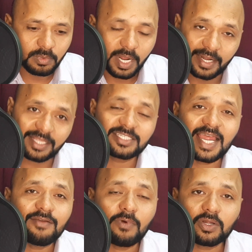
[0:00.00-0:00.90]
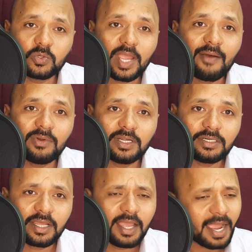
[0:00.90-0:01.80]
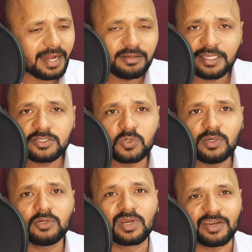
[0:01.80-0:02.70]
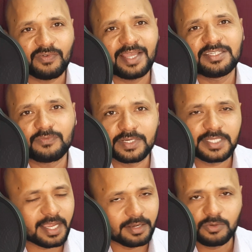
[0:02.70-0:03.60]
understand what you have learned, and there is no need to revise it once again.